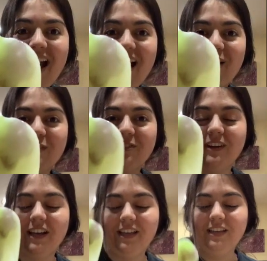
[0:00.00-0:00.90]
How
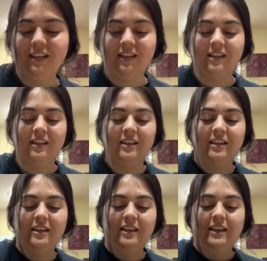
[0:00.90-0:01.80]
fun.
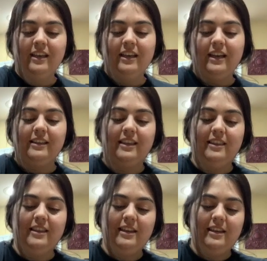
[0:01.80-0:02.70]
And then
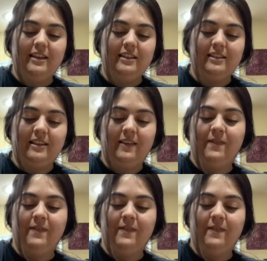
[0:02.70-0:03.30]
this